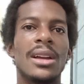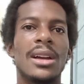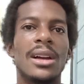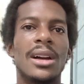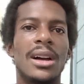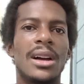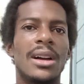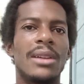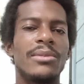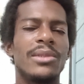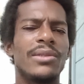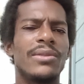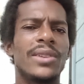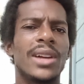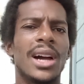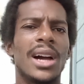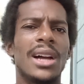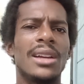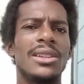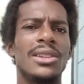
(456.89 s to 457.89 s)
you've
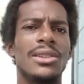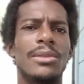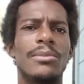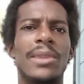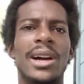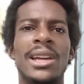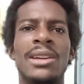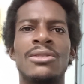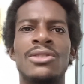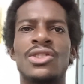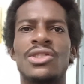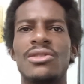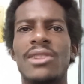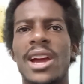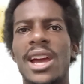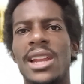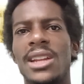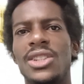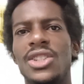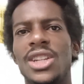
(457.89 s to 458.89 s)
got,
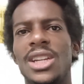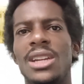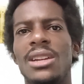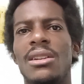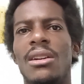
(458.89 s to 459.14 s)
MicroStrategy,